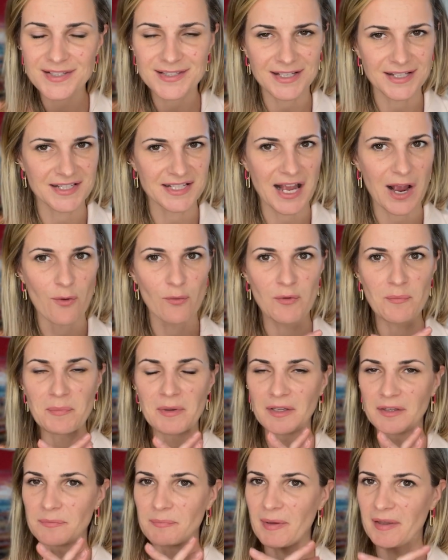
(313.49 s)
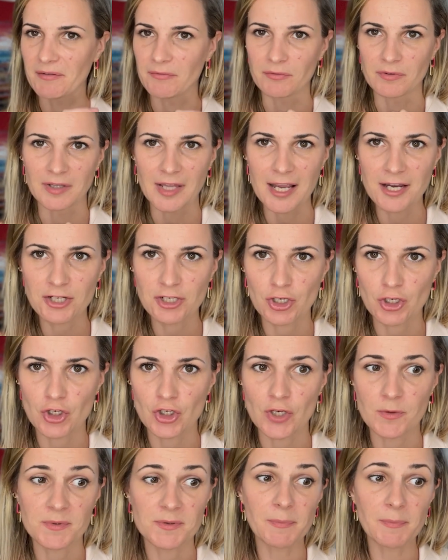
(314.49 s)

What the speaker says: That's how we build better relationships.